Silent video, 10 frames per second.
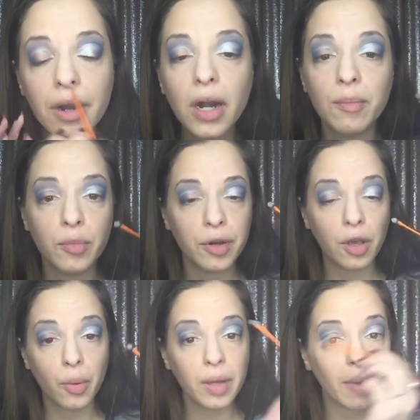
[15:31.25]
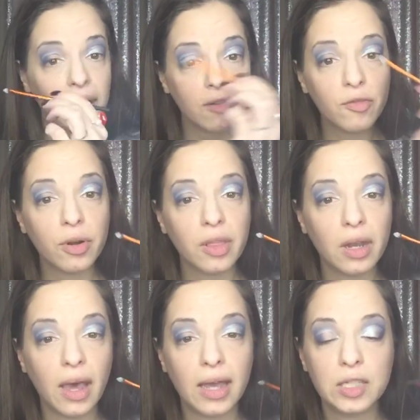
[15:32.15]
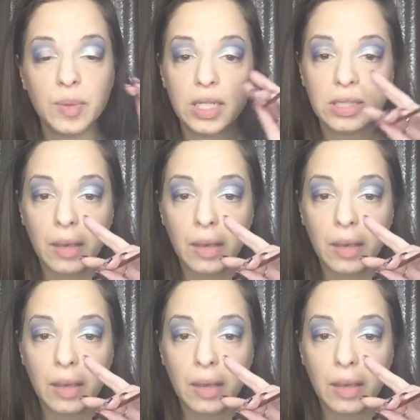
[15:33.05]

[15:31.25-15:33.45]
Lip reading: and I'm going back and forth on eyes because